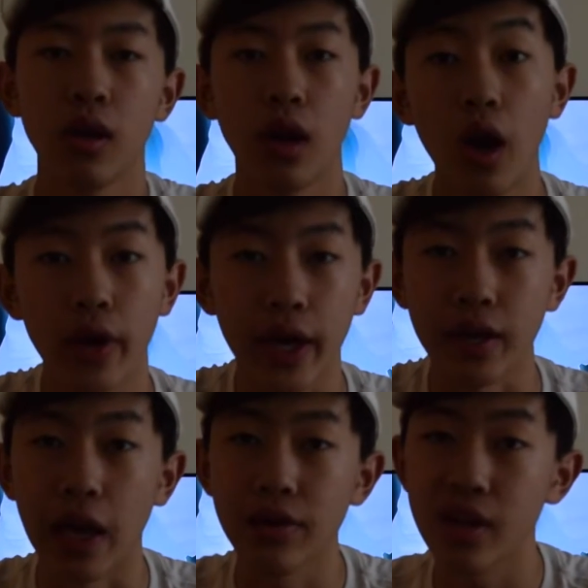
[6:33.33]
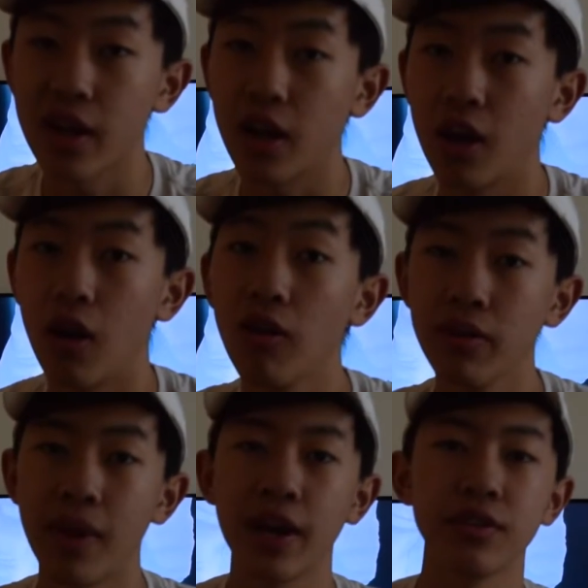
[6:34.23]
Okay, now that I got all of
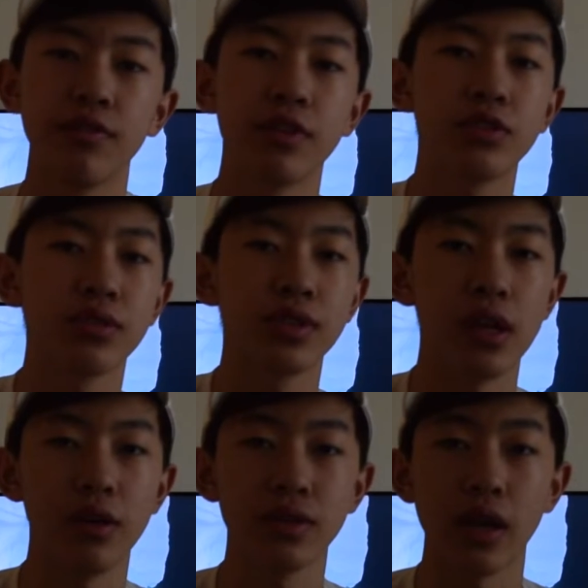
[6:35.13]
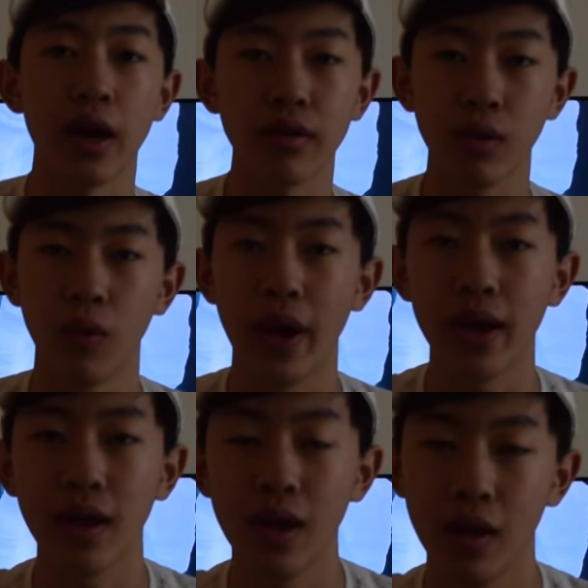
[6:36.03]
my individual sales out of the
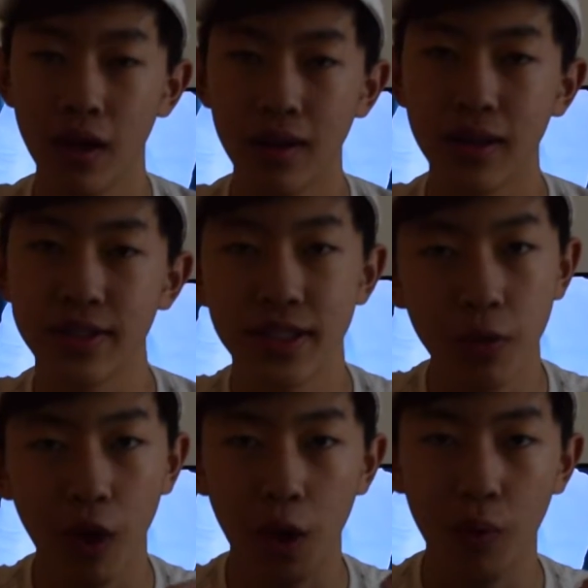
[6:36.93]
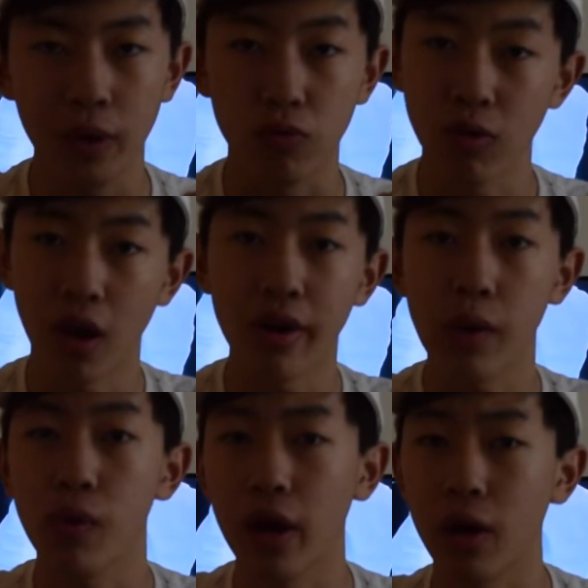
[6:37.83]
way, let's see where I went wrong
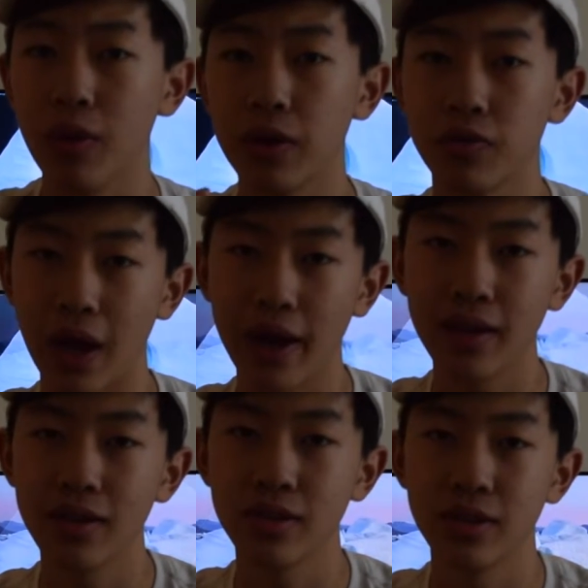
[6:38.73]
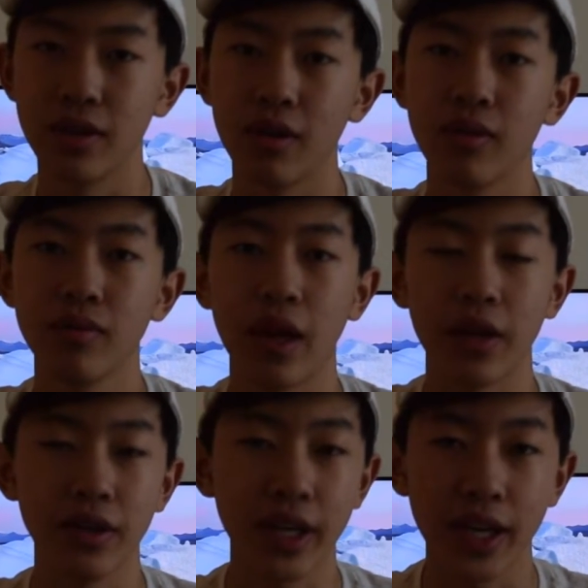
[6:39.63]
and where I went right, so
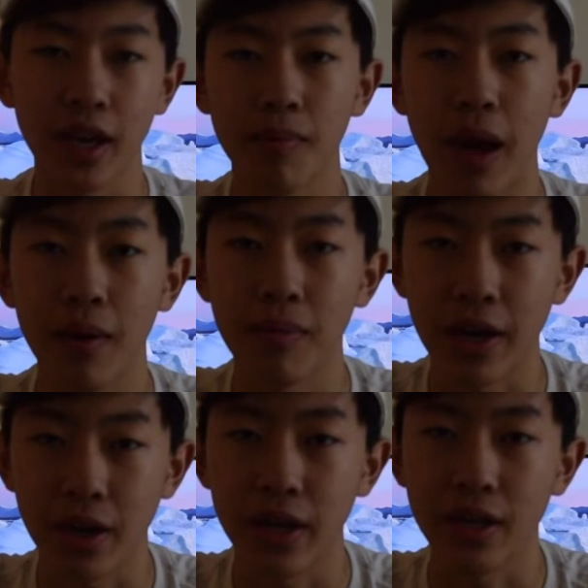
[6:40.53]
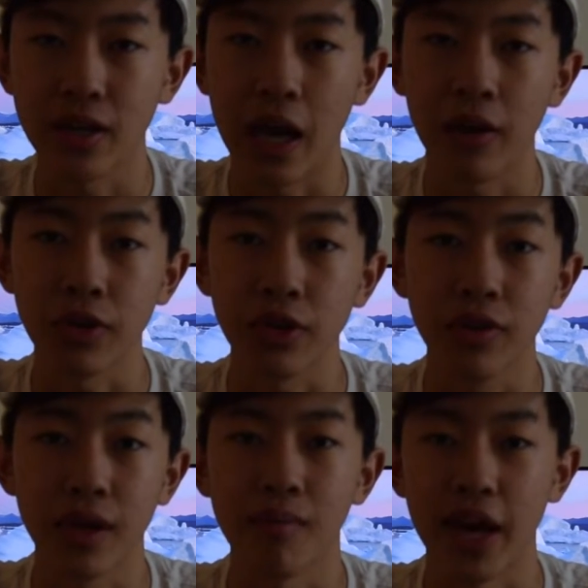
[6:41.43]
that you can get a better idea on how you
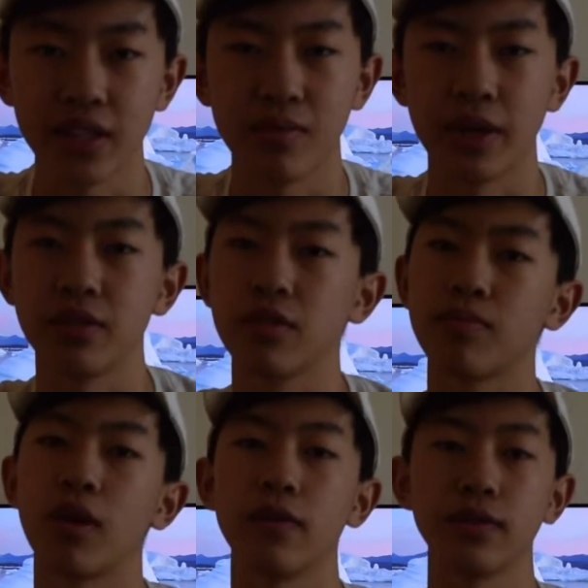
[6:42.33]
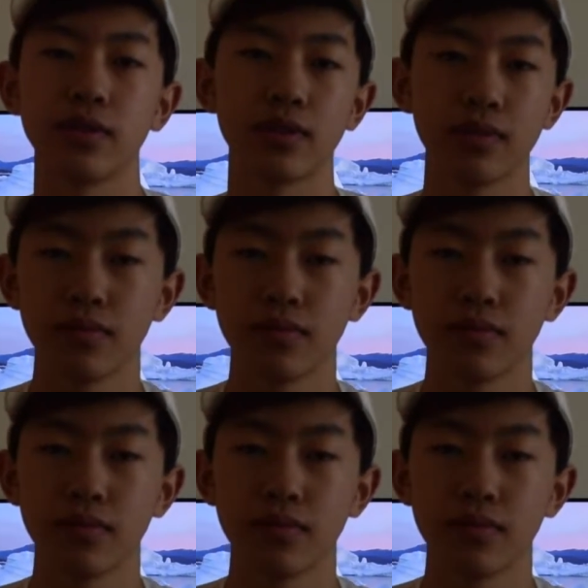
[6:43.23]
can maximize your profits.